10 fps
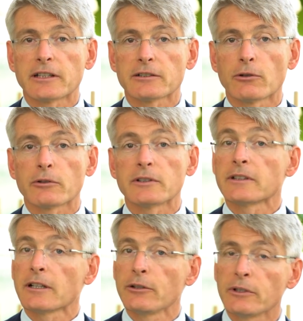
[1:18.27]
technologies,
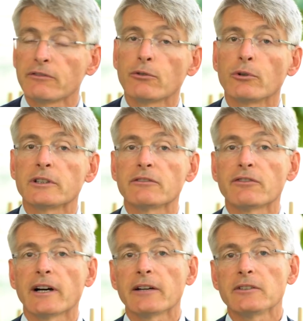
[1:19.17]
including 4G and
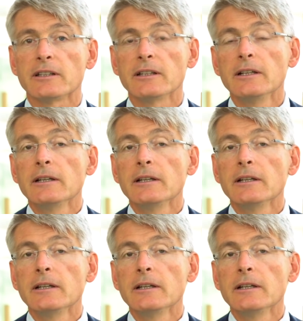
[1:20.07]
5G,